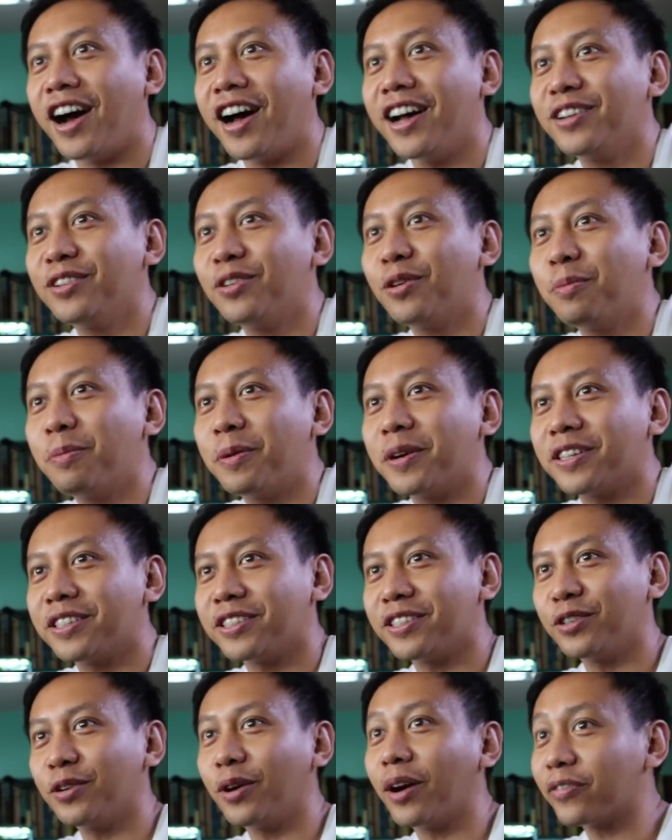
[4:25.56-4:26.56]
I know,
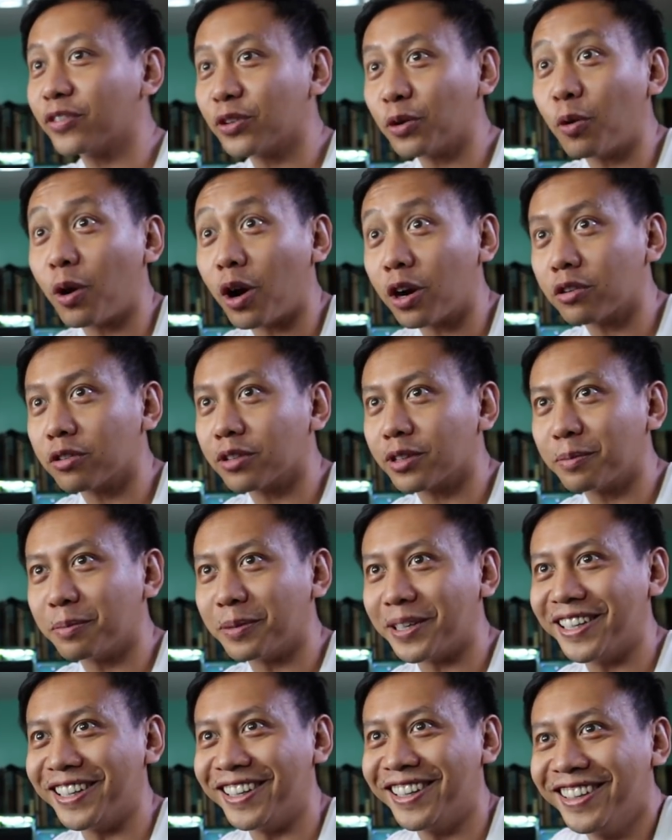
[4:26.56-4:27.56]
but you have to walk with
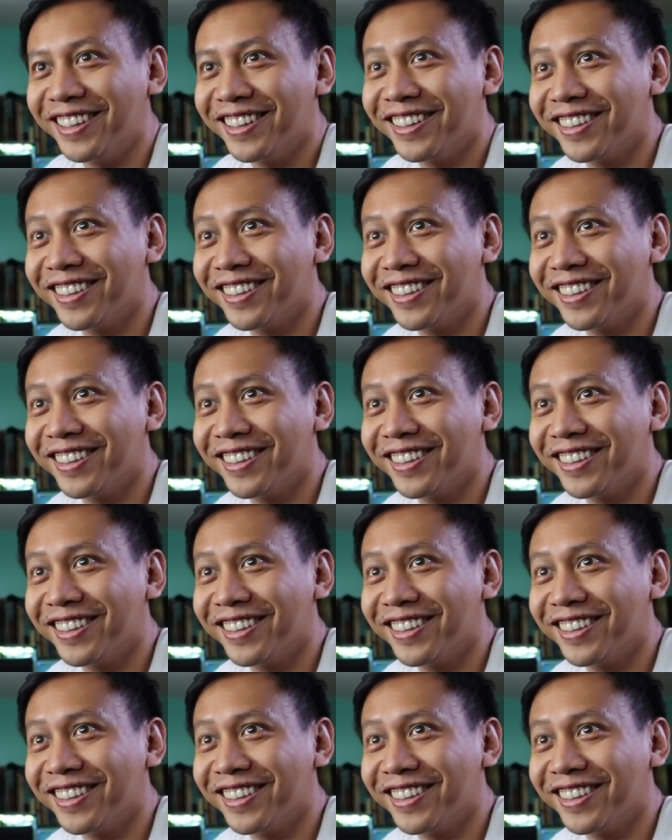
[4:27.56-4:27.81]
me.